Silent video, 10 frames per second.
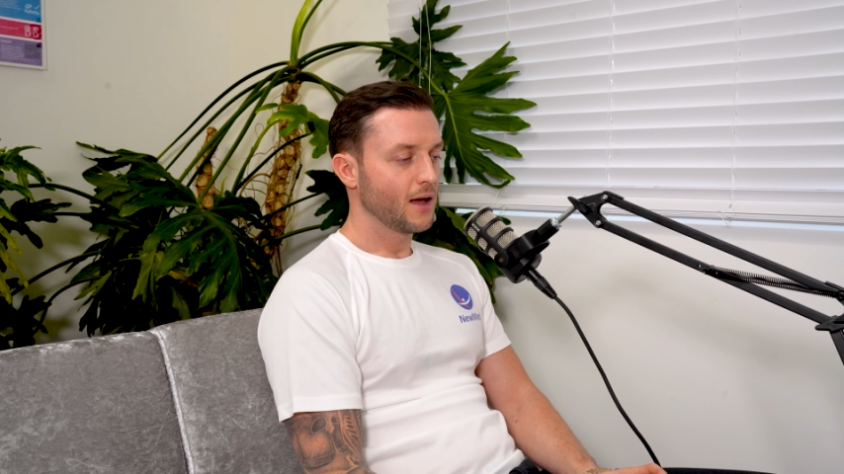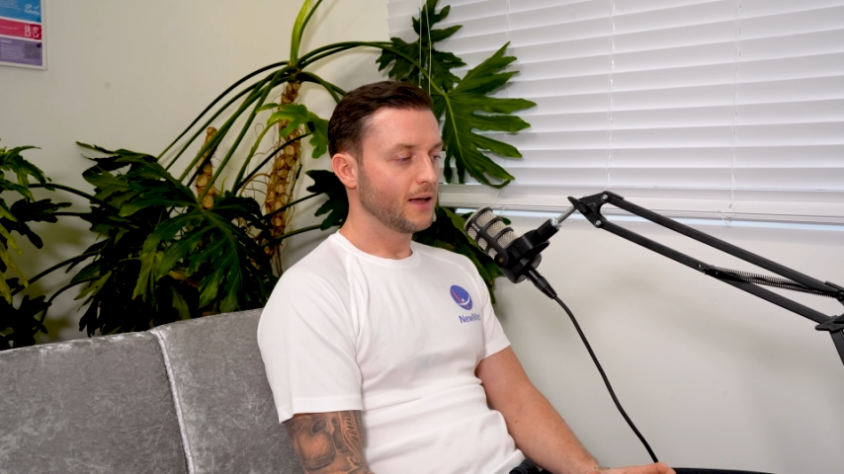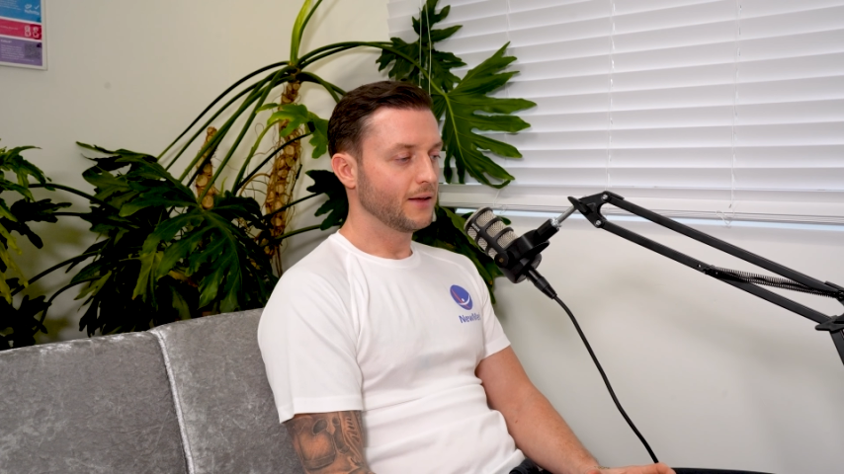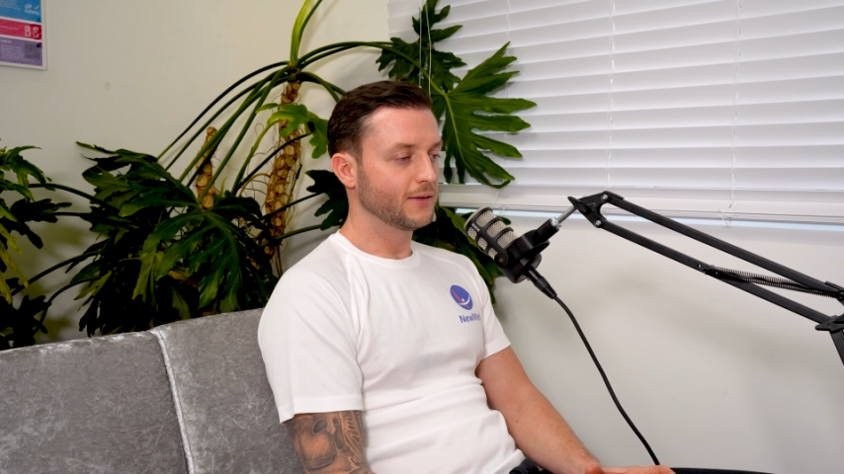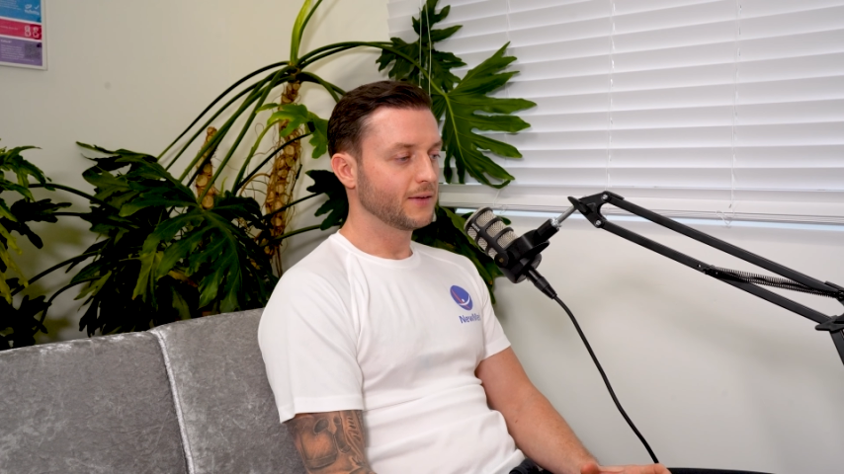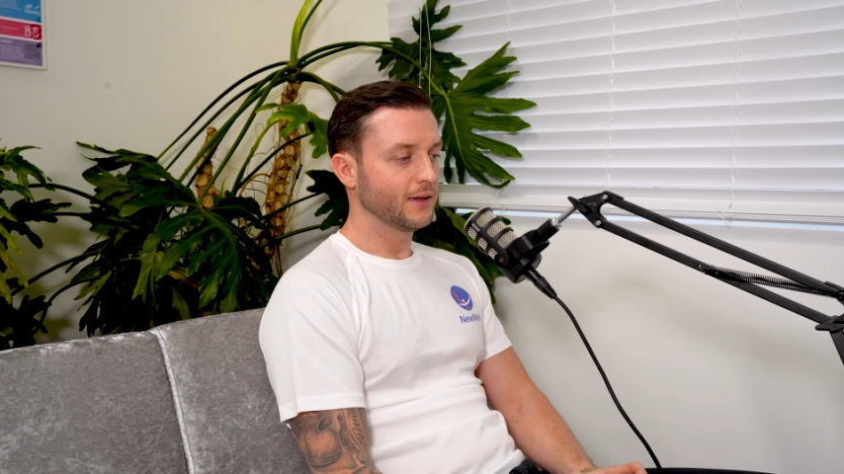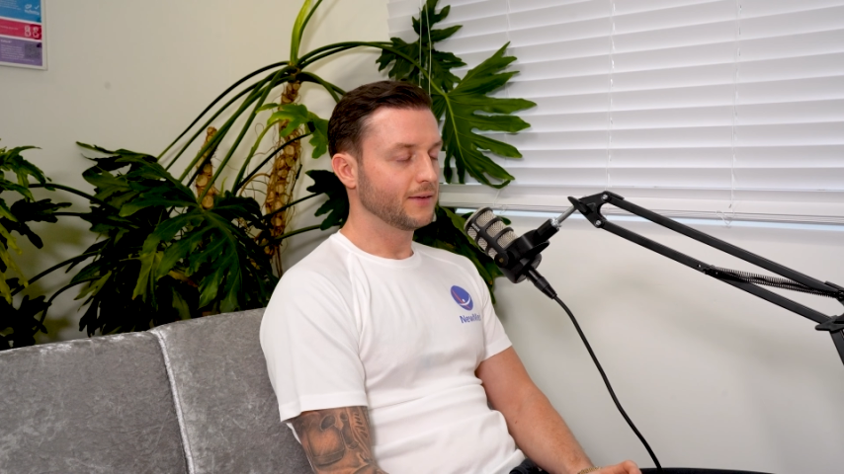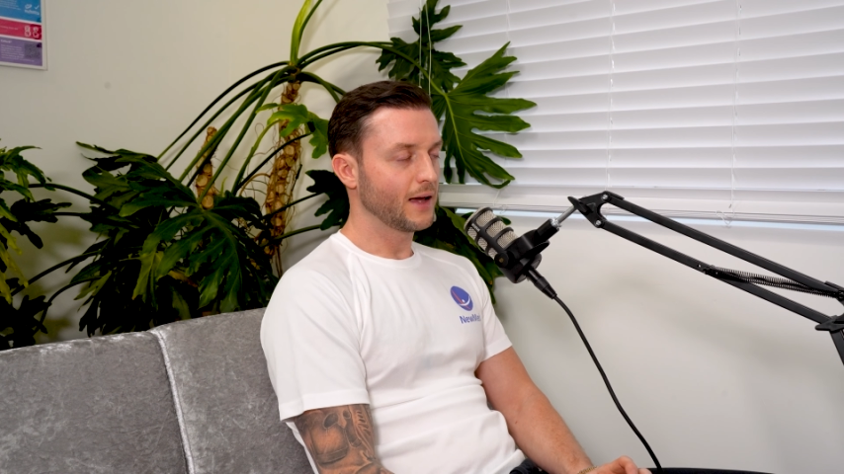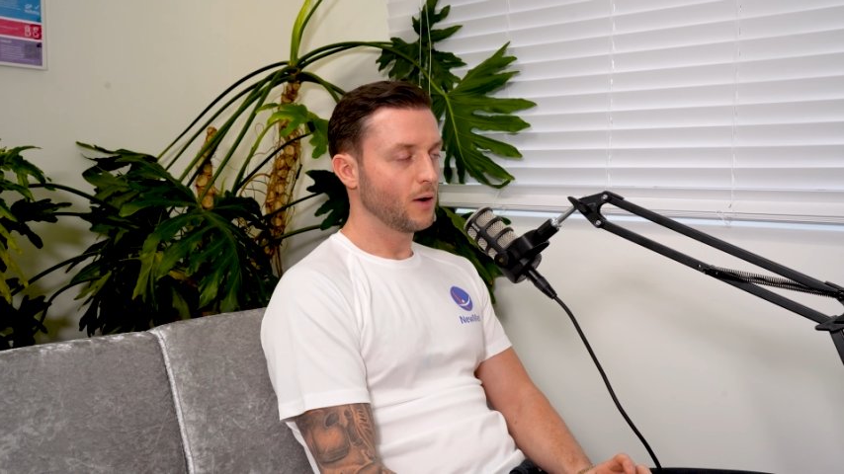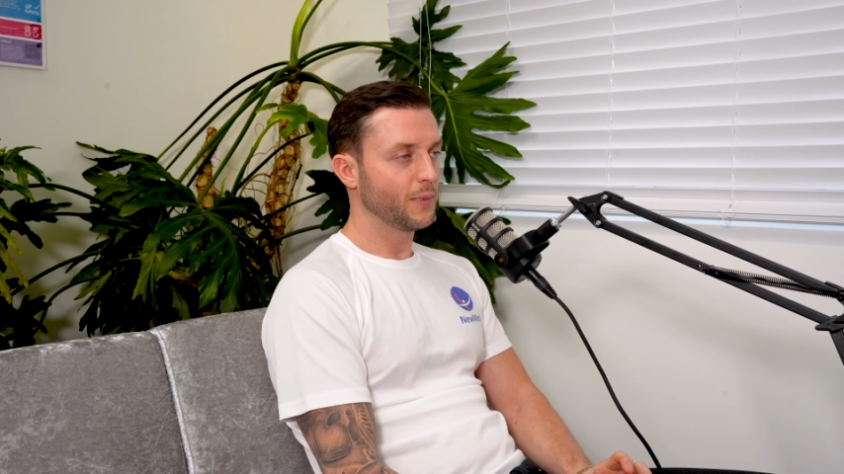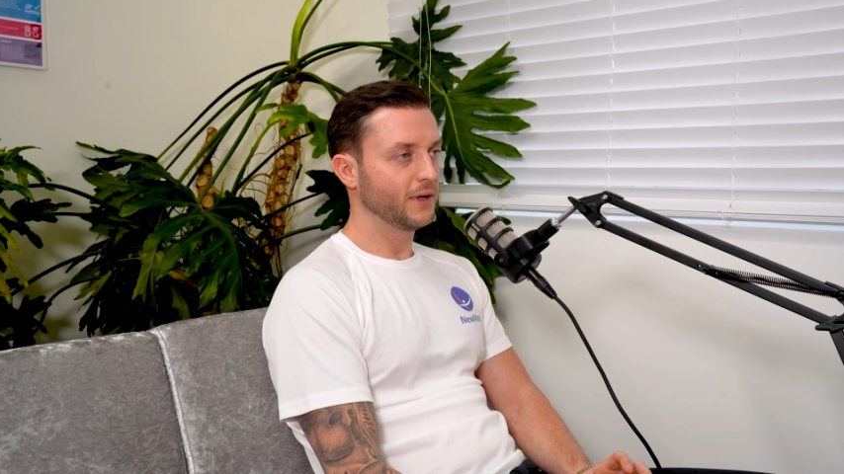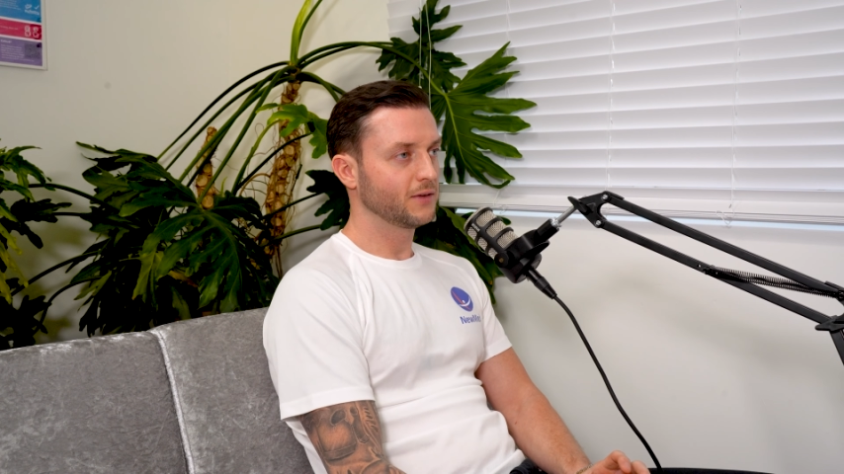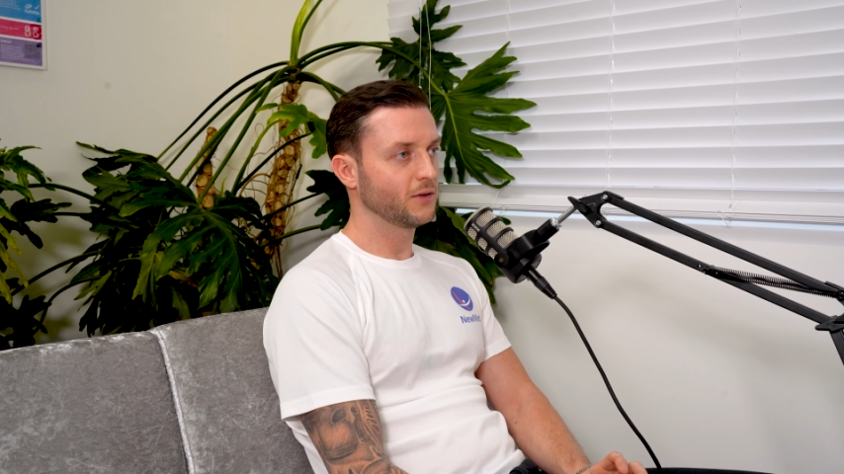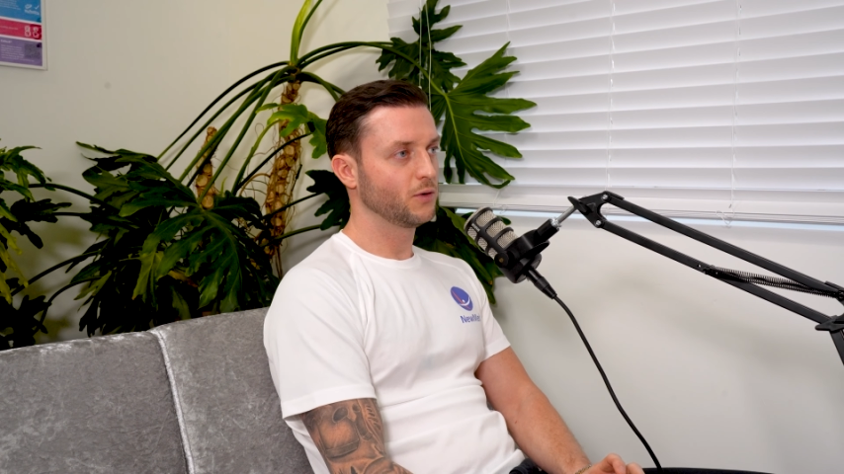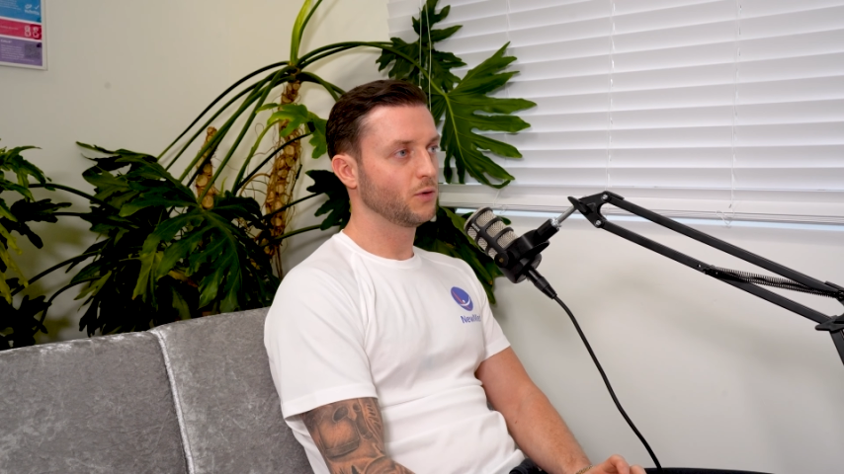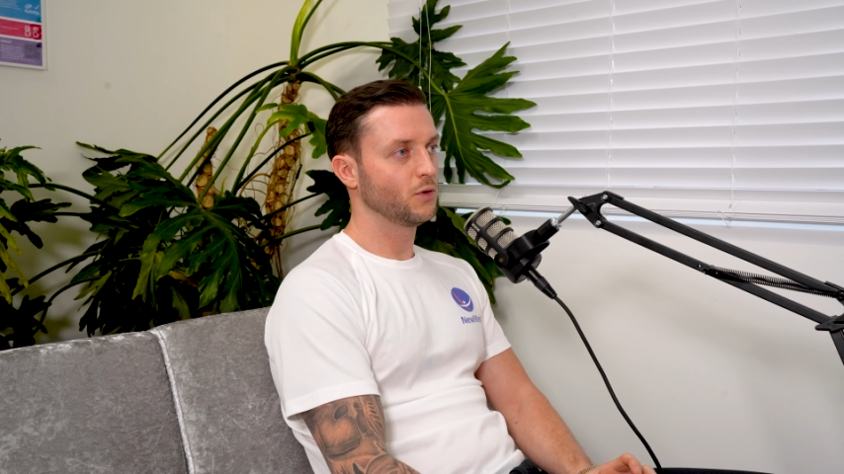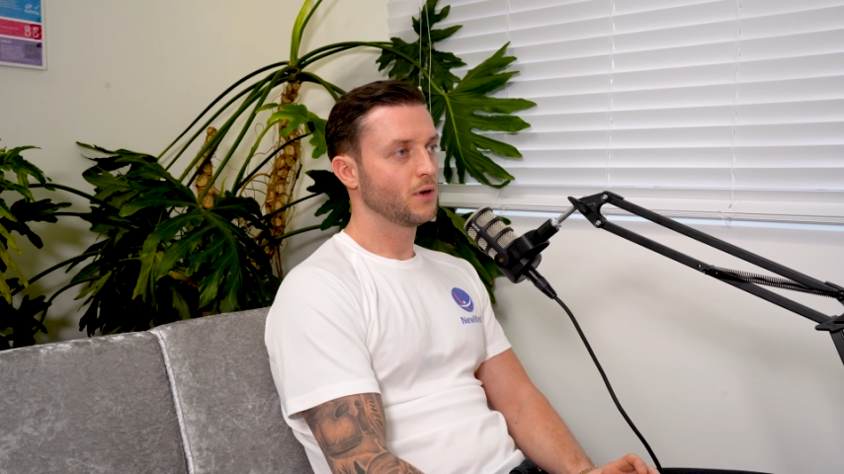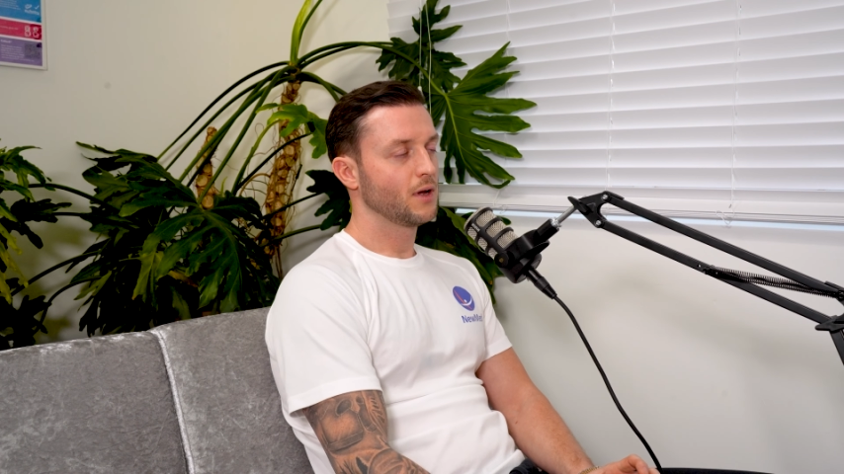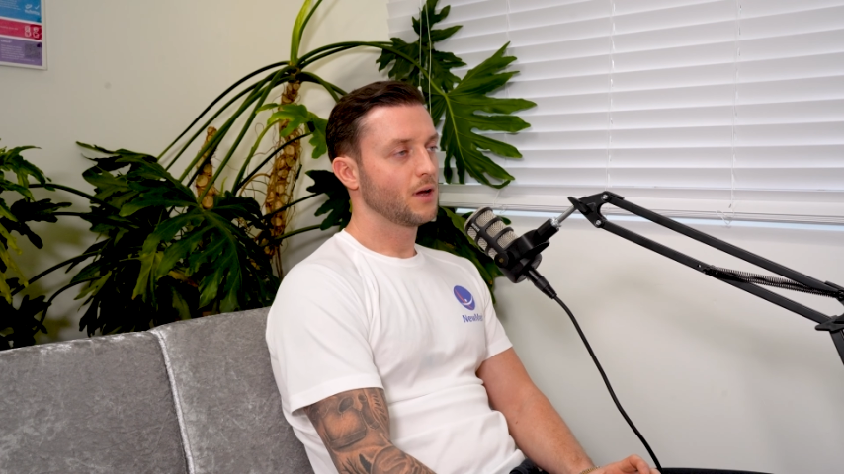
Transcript: is helping to